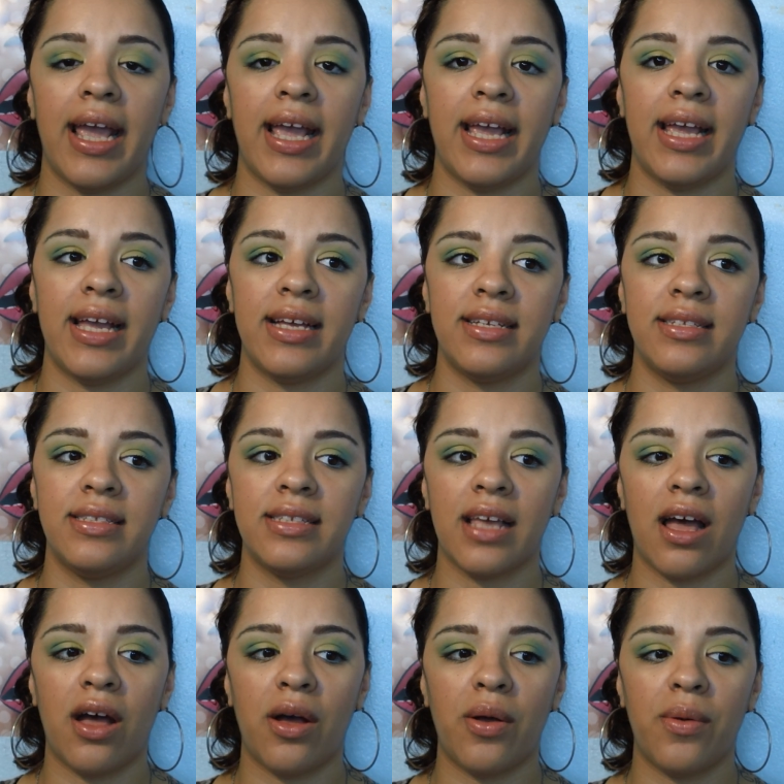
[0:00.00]
And
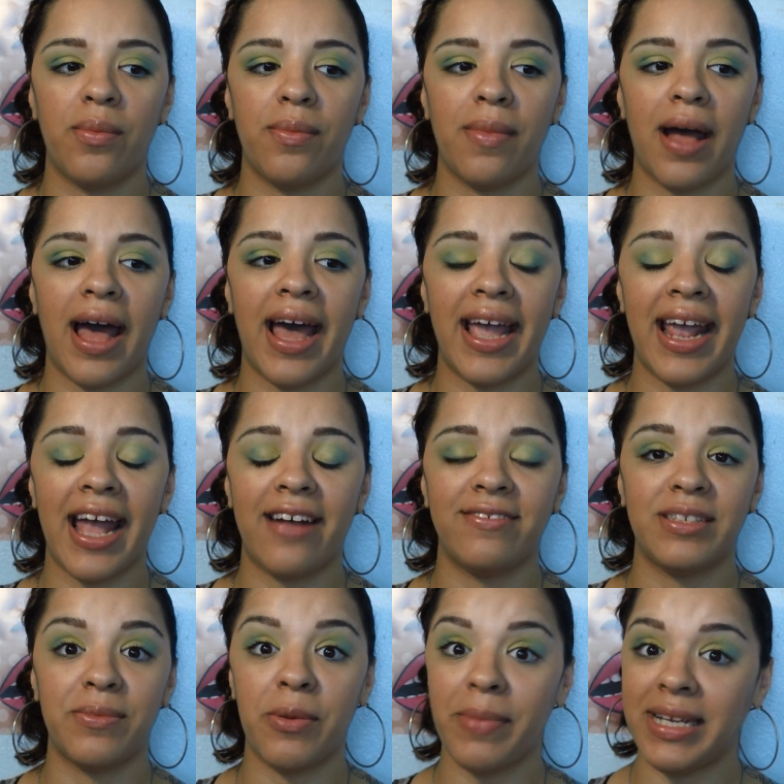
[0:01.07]
um, I have
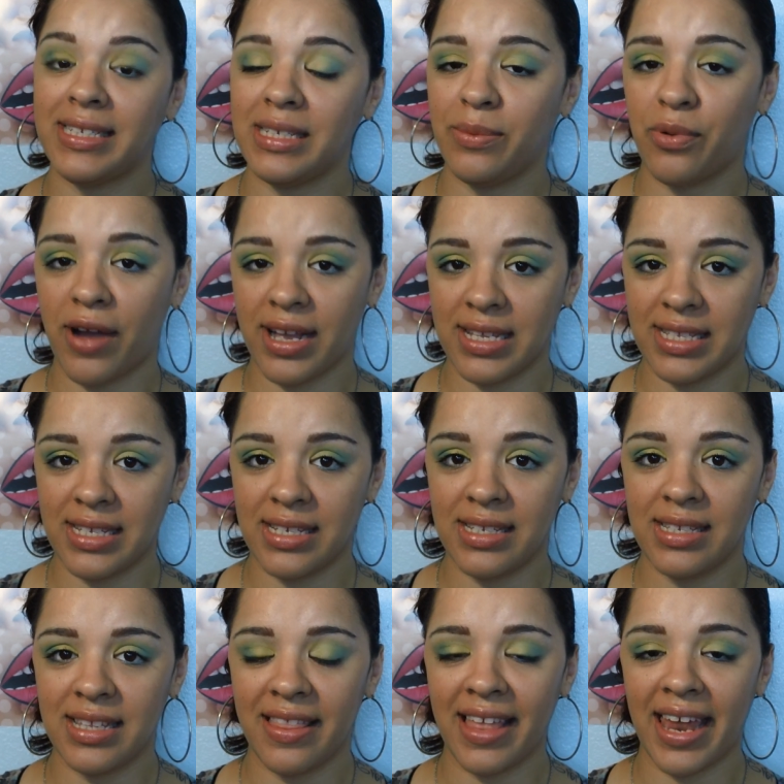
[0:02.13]
some amazing
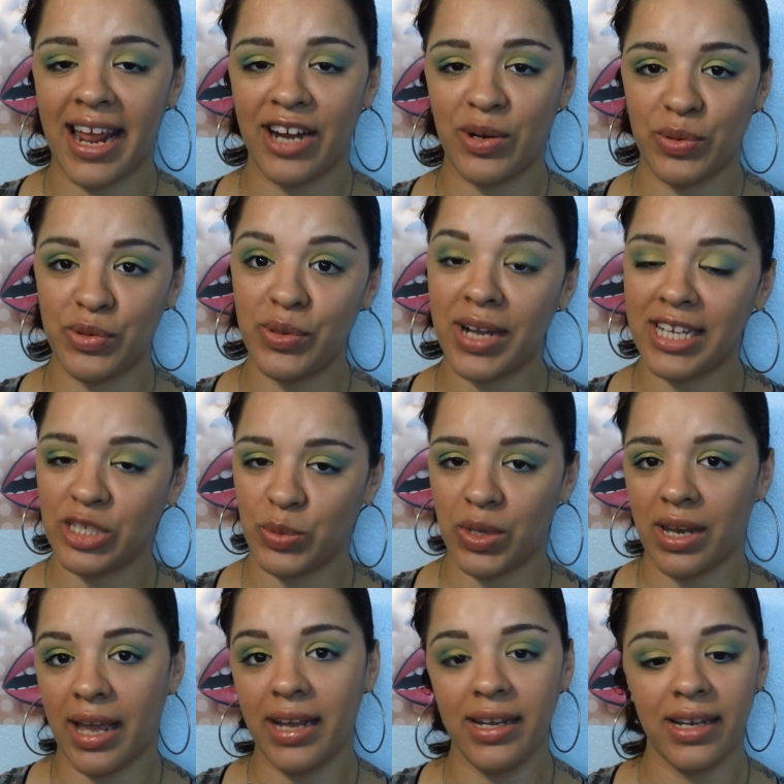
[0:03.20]
prizes that I know you guys will
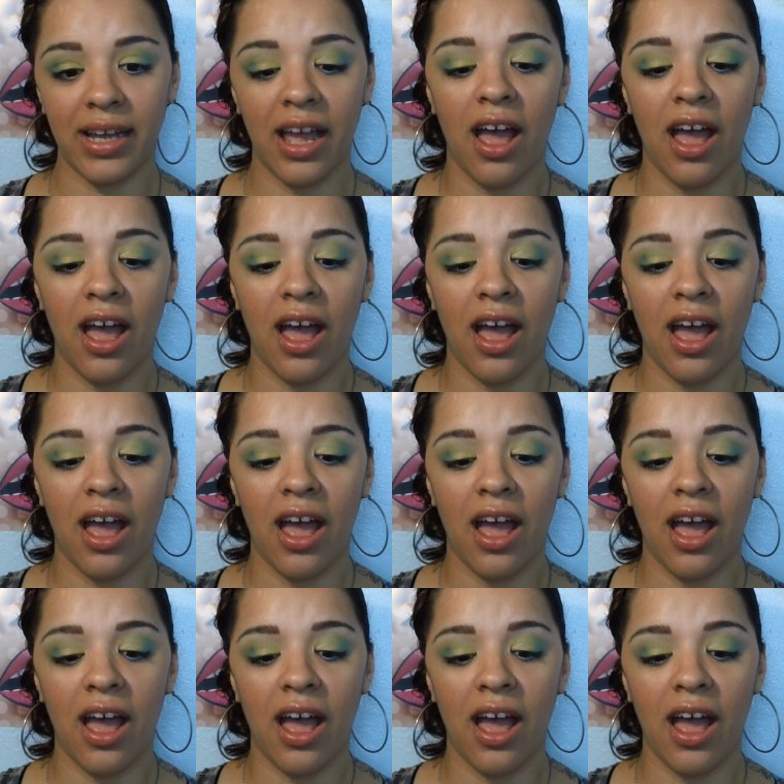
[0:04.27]
like.